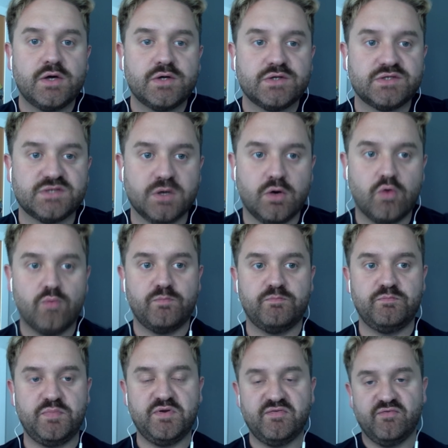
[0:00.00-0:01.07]
So
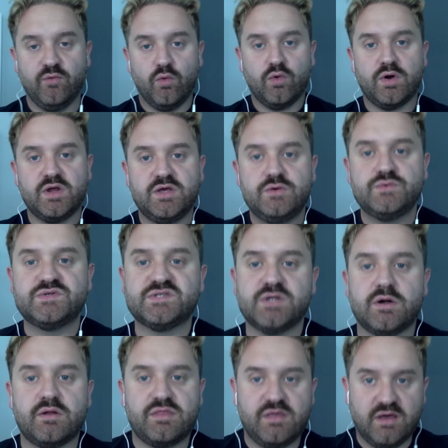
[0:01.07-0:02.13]
before you
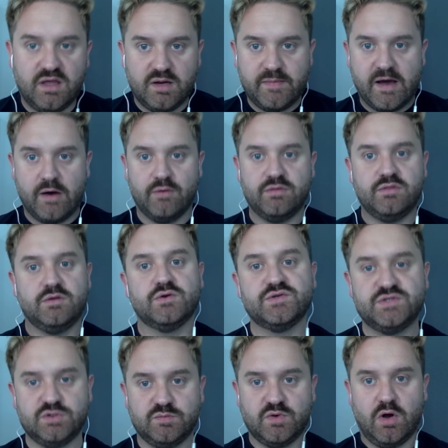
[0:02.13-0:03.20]
start thinking about your
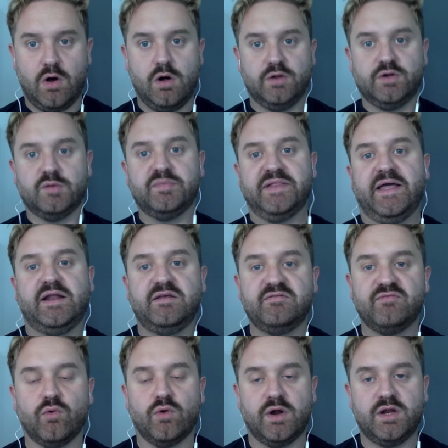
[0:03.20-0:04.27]
Zoom call and you're planning
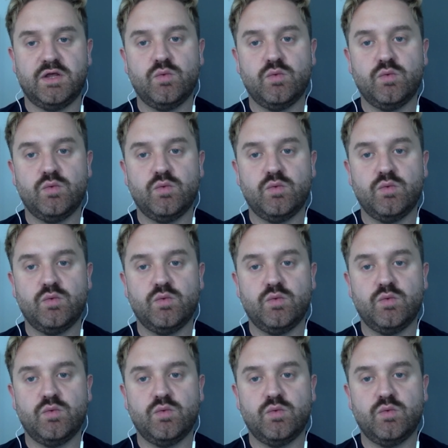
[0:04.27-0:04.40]
for it,